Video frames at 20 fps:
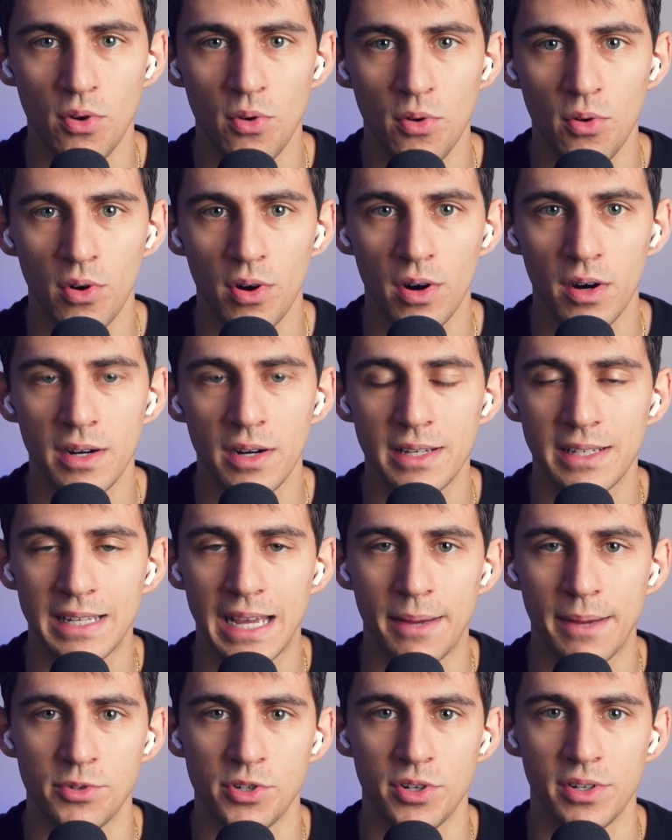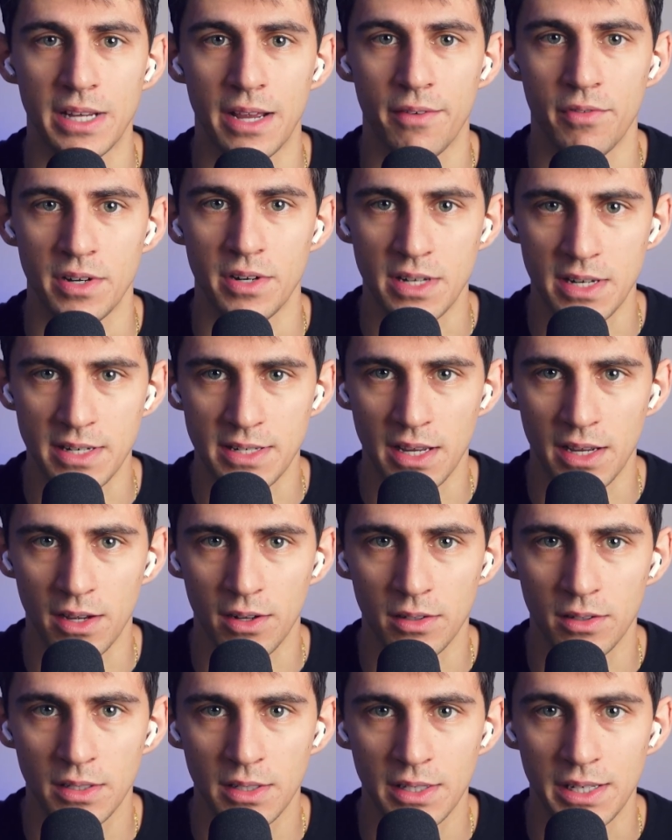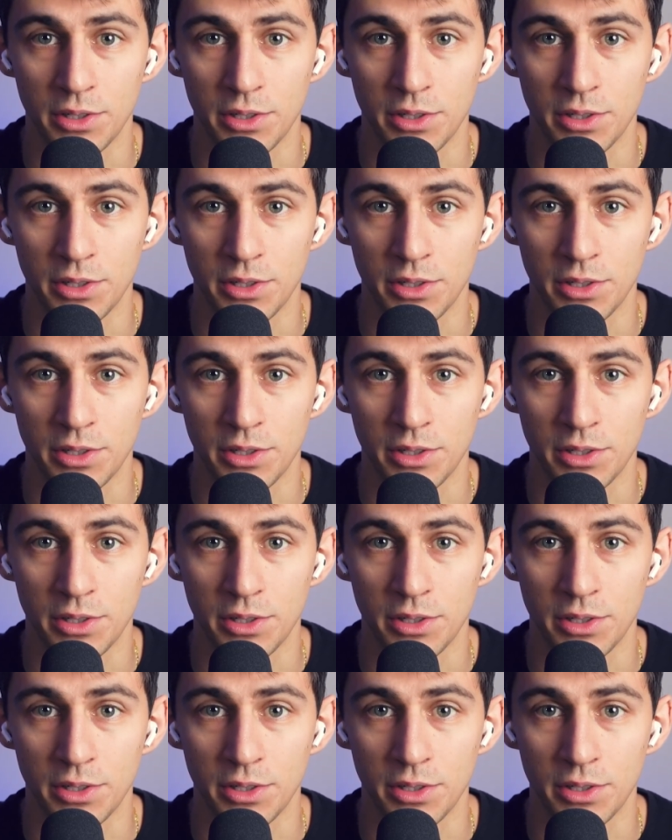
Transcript: or capturing every detail,